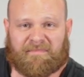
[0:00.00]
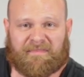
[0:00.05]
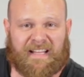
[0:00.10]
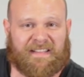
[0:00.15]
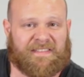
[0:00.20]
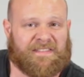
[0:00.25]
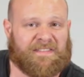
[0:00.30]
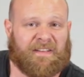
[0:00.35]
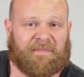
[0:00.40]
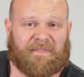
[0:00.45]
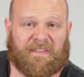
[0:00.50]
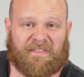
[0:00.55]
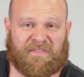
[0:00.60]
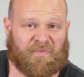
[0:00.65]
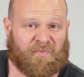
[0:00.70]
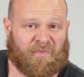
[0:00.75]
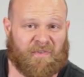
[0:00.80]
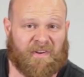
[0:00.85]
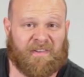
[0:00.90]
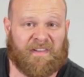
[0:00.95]
that stuff that's
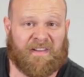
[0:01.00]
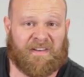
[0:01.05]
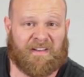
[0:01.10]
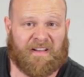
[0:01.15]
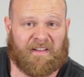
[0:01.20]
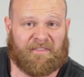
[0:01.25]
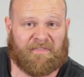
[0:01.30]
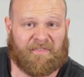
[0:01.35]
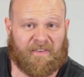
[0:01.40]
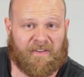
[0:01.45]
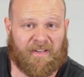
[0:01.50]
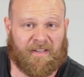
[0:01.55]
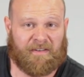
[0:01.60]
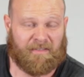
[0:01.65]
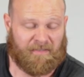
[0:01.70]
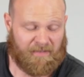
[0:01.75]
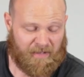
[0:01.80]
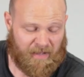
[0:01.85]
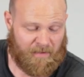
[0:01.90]
really not fun.